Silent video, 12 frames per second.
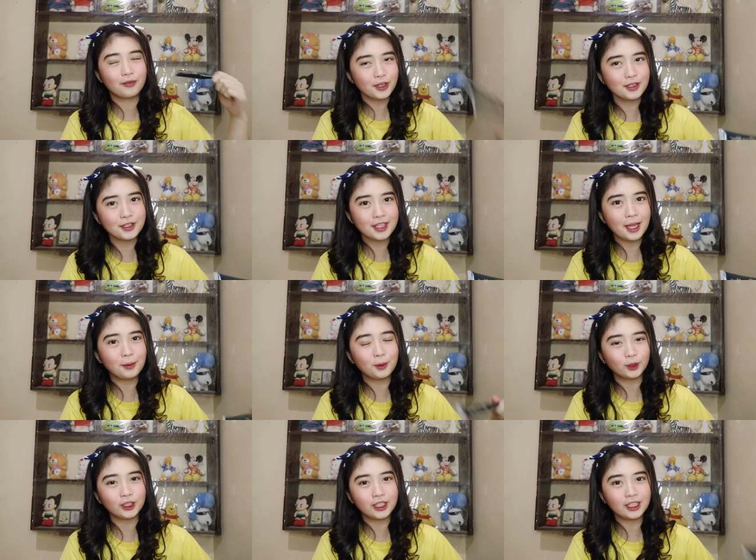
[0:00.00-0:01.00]
First time
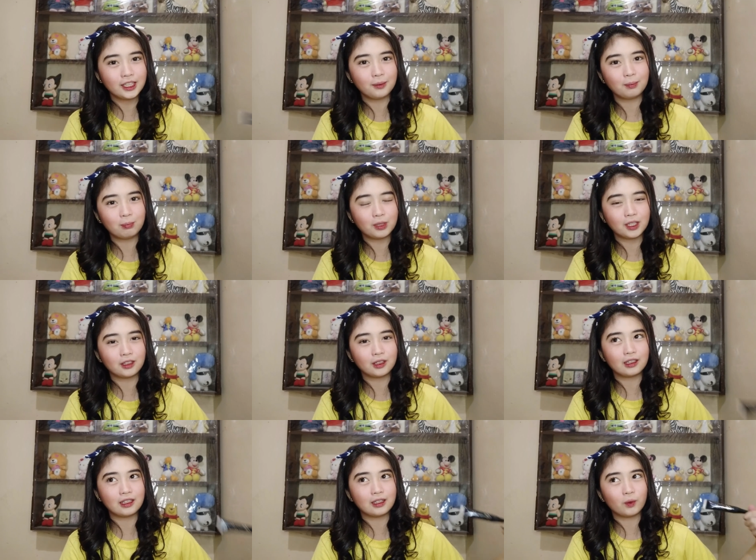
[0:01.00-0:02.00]
kong nag-lip
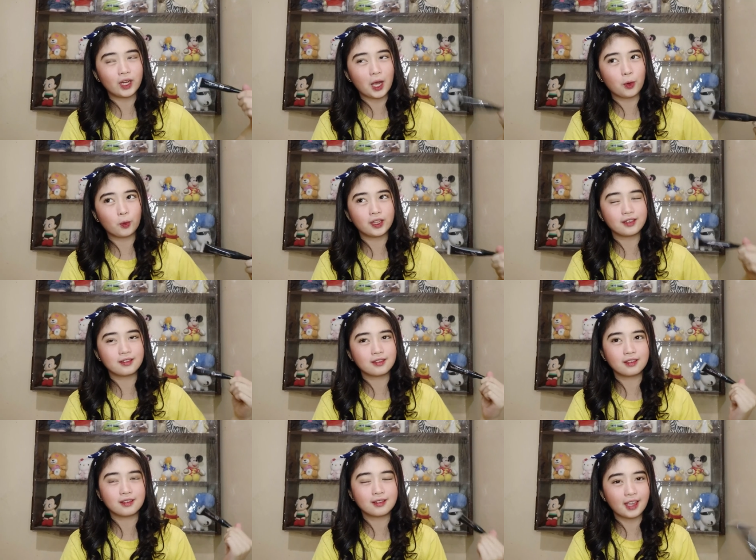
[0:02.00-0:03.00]
tint when I
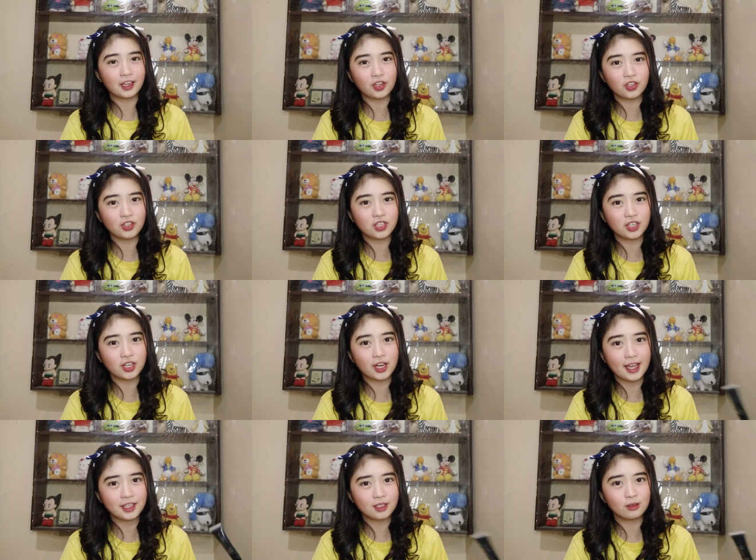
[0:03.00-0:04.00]
was second year
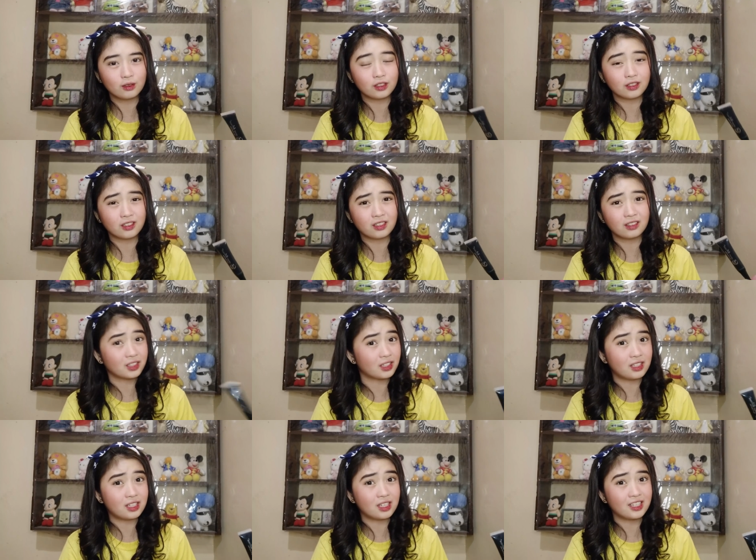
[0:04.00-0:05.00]
high school or
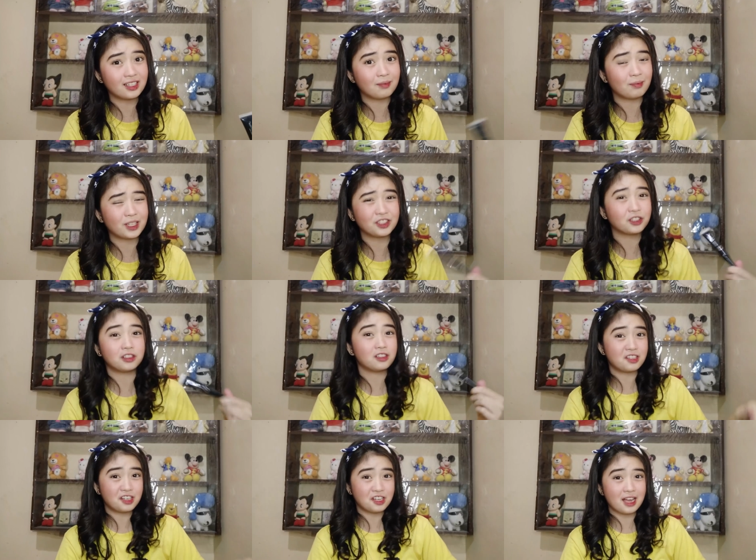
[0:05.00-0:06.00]
third year,
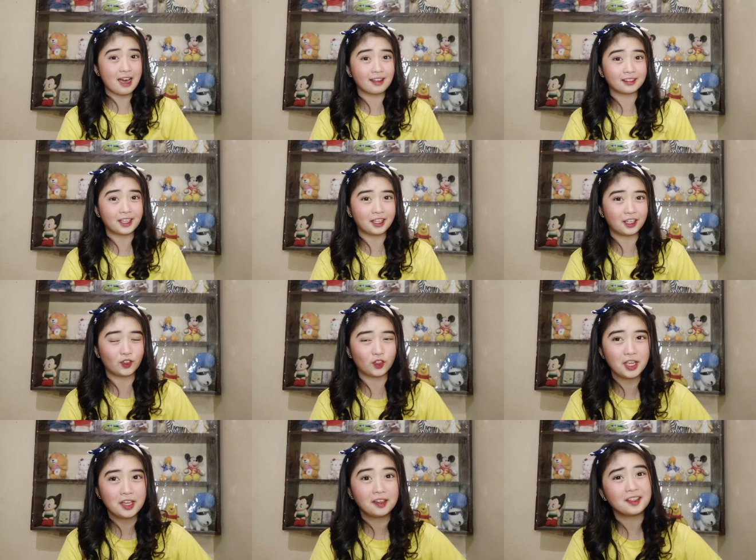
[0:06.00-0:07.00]
magta-third year na ata,
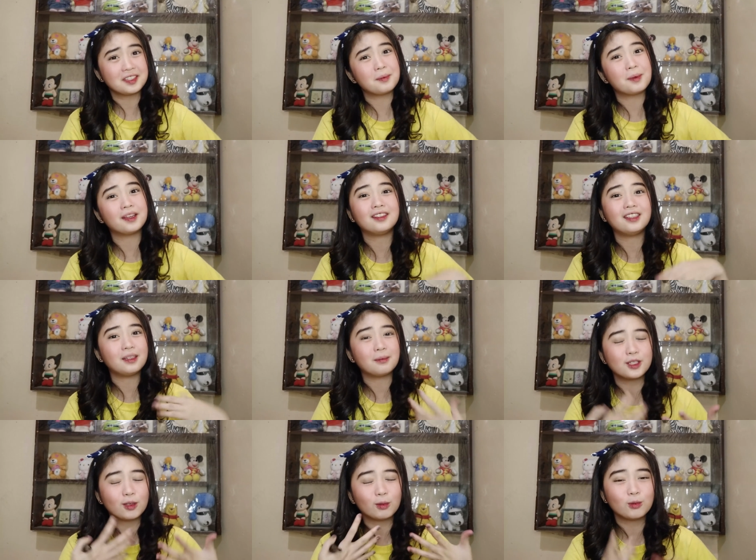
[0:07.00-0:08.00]
ganun. Kasi ba, hindi
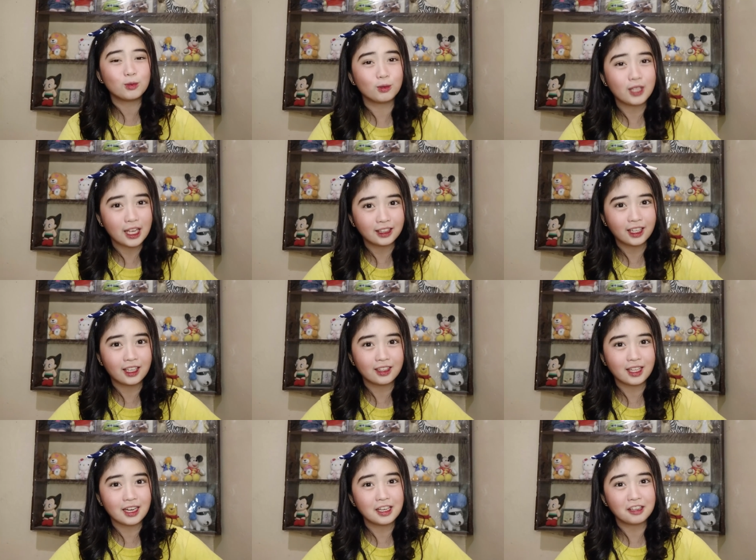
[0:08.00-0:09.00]
naman siya uso dati.
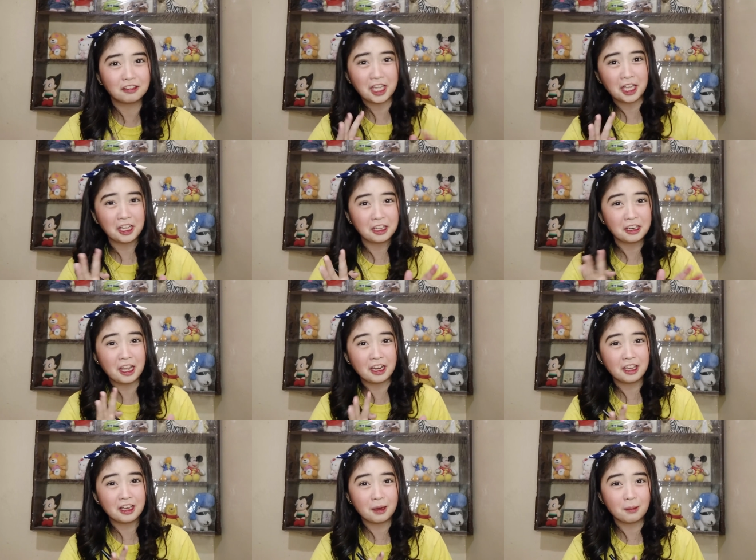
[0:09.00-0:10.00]
Talagang
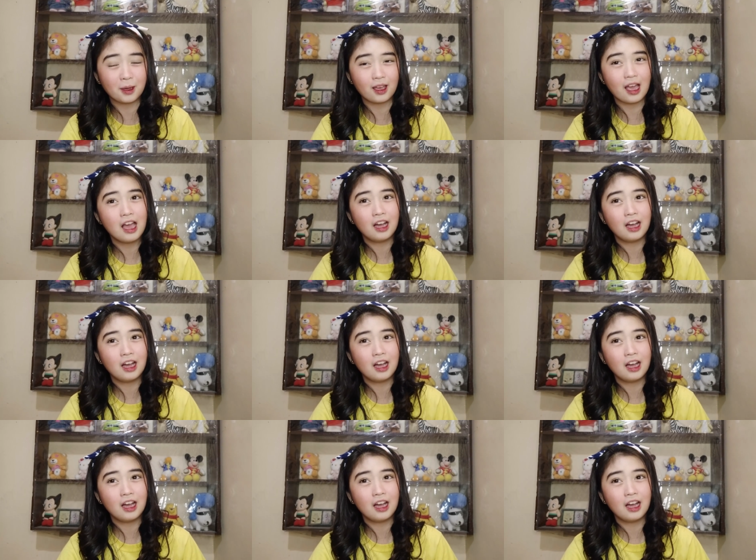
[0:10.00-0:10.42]
neneng-neneng kami.